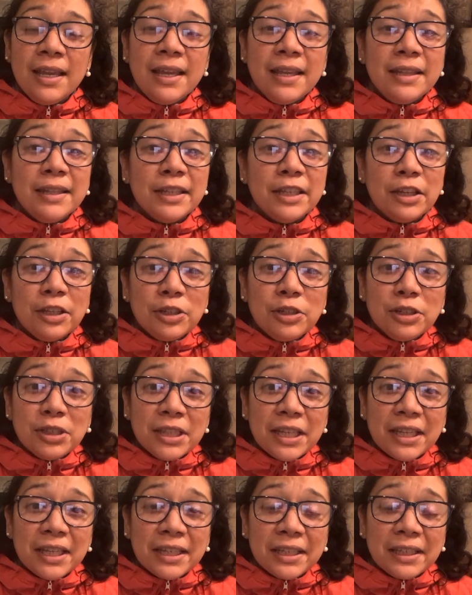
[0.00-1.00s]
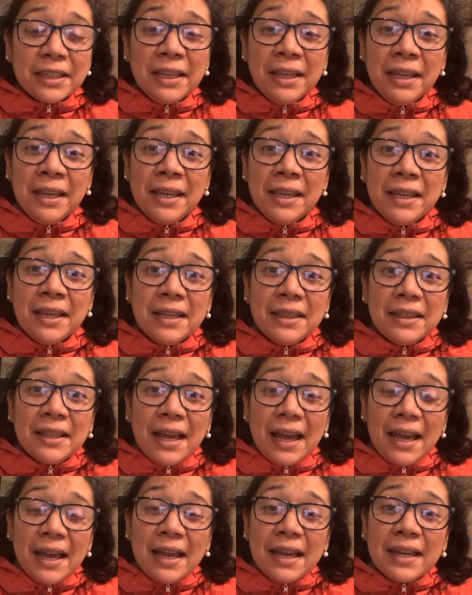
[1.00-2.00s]
The other thing
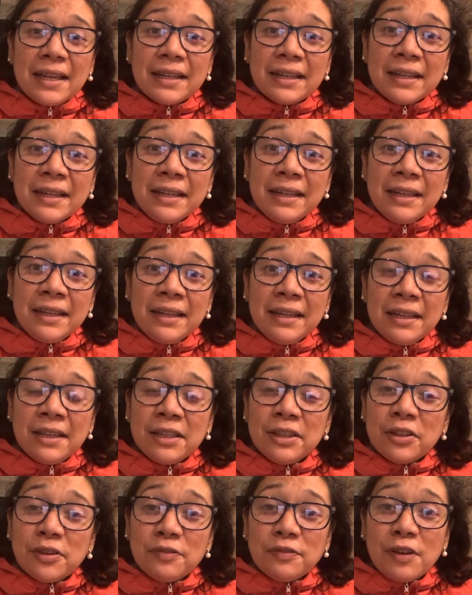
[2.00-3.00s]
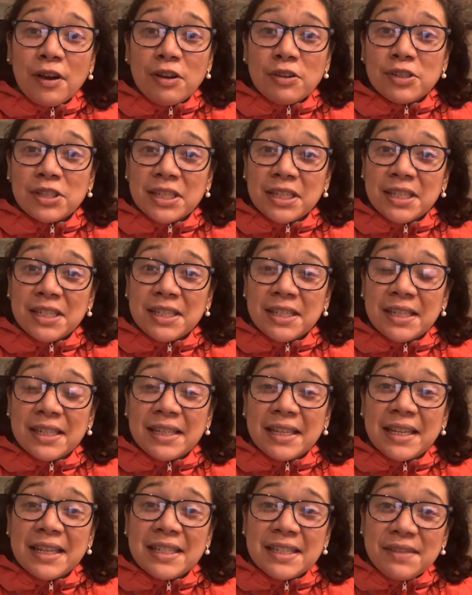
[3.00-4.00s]
that the fall season
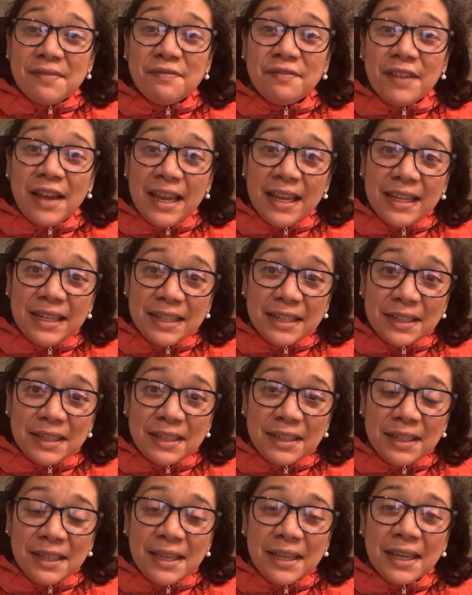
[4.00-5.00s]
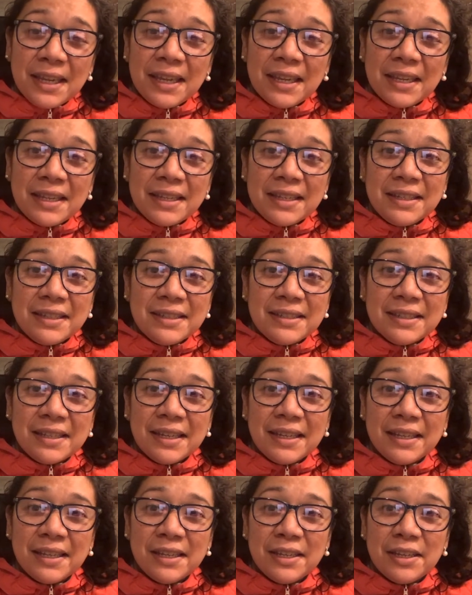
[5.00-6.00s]
is inviting is
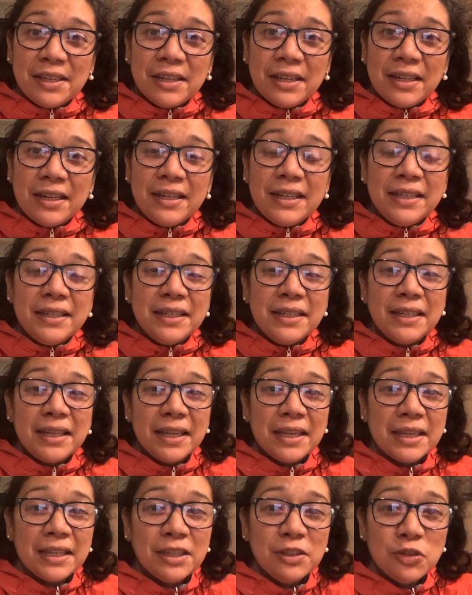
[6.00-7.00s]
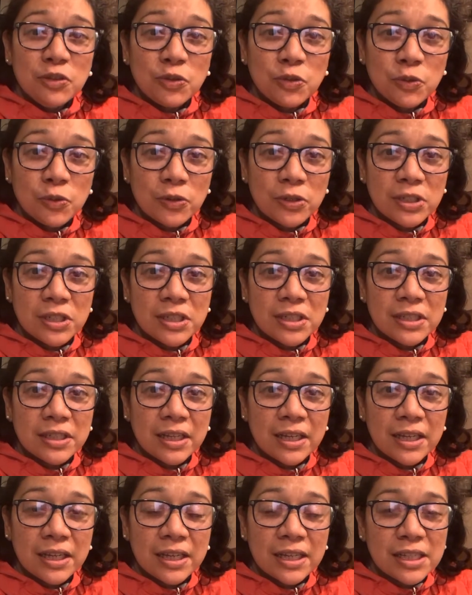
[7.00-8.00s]
leaning in towards
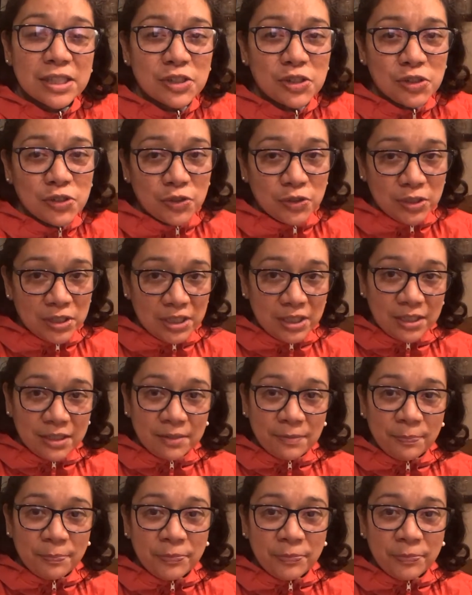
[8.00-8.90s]
the uncertain.